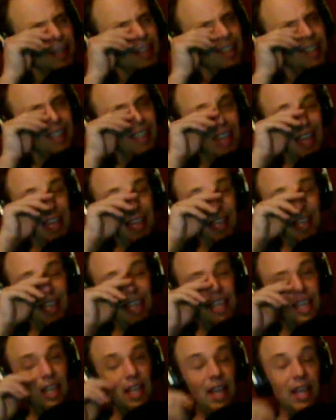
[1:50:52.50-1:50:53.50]

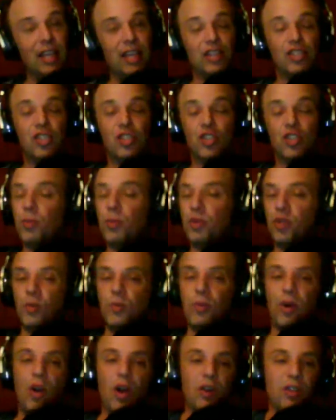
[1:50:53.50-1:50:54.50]
Yeah, it is super
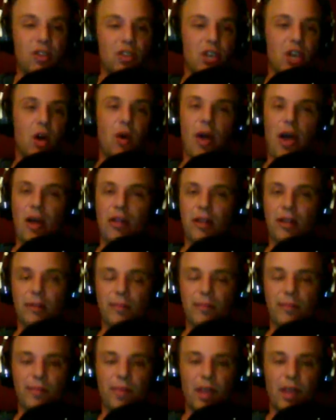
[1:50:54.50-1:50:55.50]
duper hard to know, Alan.
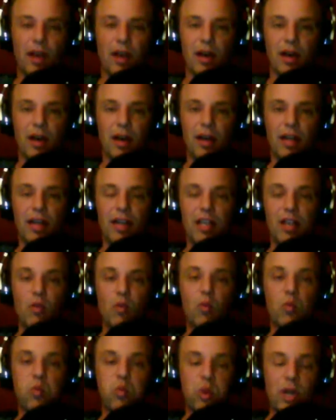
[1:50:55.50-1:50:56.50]
It
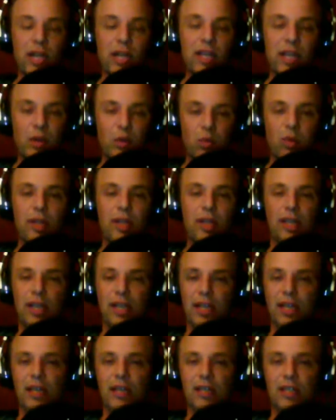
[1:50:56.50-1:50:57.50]
really,
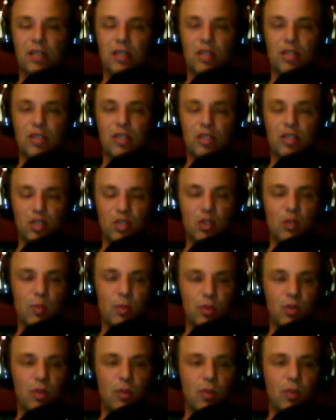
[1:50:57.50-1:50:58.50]
really is
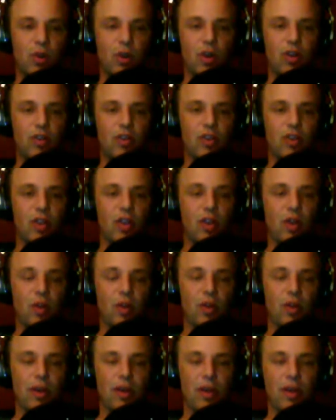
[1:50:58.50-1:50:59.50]
super duper hard to
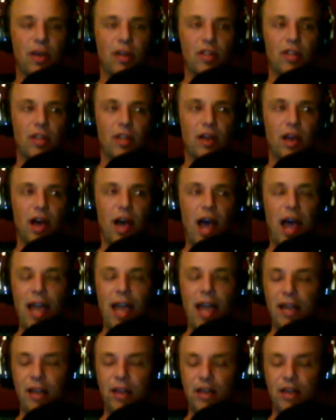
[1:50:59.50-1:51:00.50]
know.
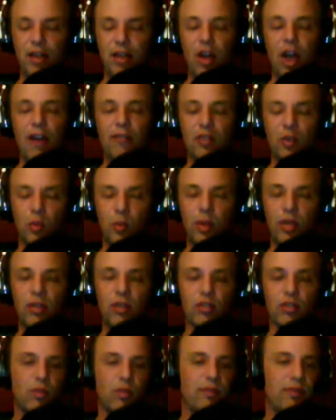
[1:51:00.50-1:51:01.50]
You have to read
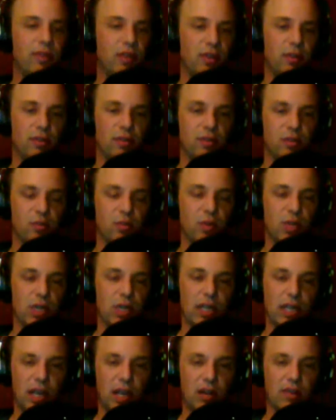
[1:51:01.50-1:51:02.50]
reviews
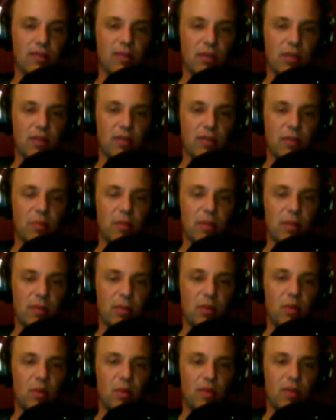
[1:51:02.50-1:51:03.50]
really carefully from
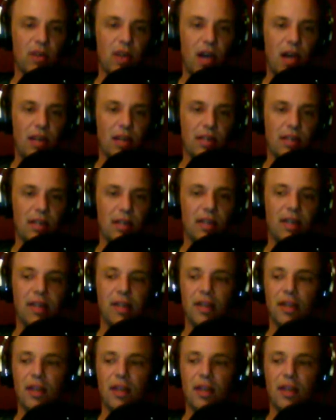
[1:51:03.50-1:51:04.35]
people who have gotten it,